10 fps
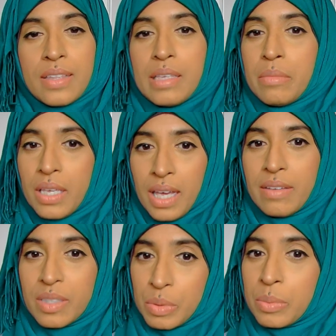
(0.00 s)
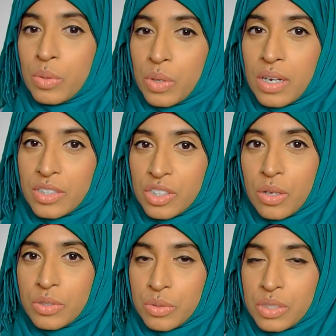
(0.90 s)
They may have some people who are actually
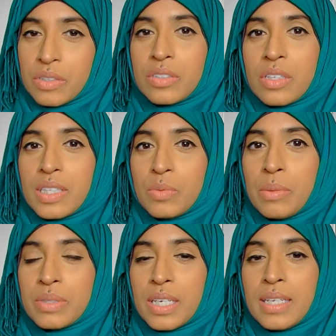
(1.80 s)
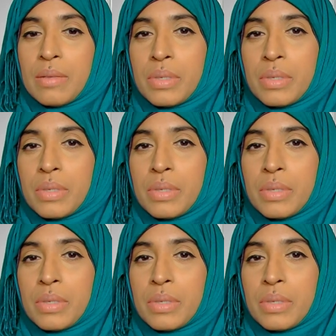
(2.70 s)
also serious on this website.